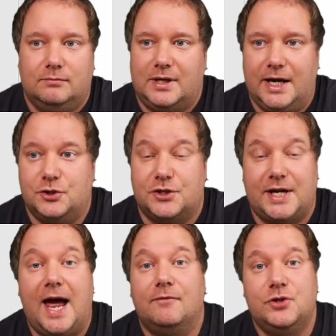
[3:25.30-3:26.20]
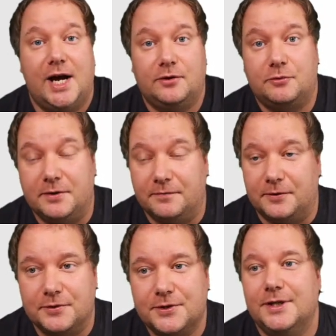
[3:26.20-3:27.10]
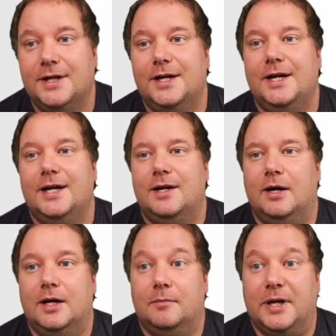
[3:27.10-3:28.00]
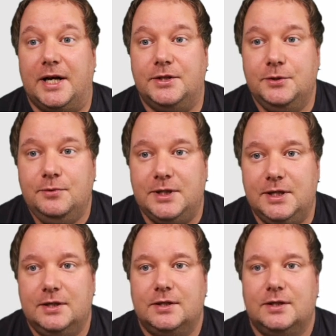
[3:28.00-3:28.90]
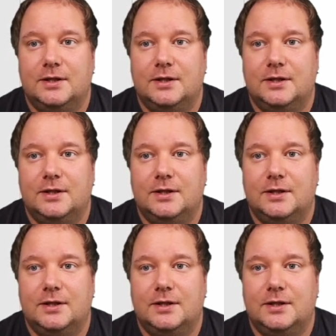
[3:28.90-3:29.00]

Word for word: I just have January first. Uh, but I do need